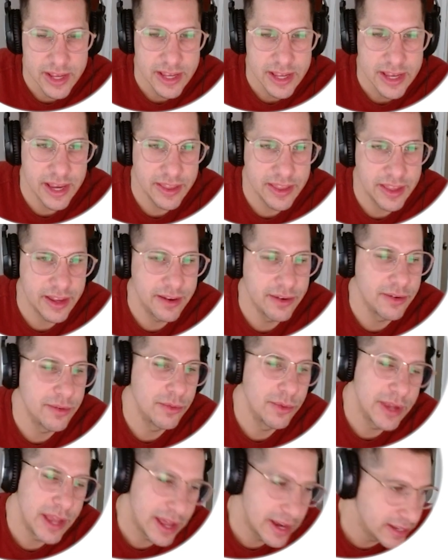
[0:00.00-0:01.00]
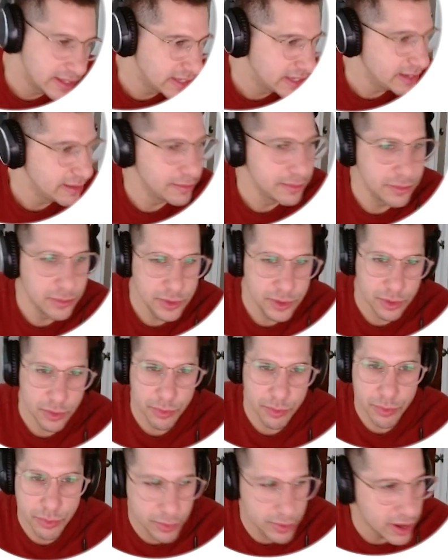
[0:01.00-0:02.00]
And then we had a team, you know,
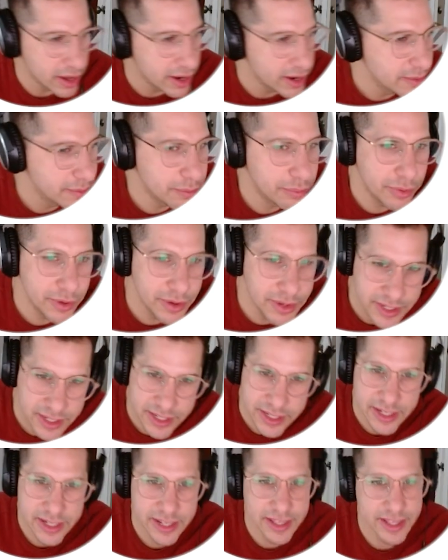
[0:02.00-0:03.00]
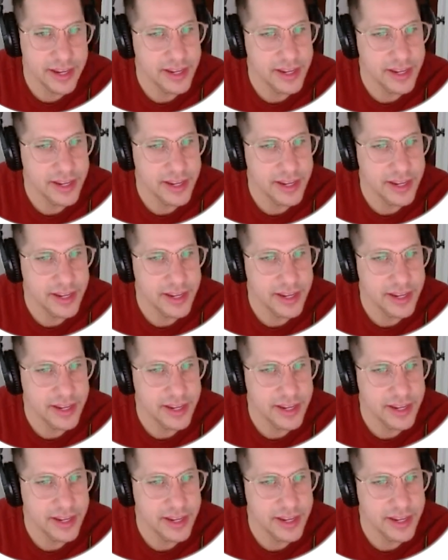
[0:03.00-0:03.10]
got it printed and then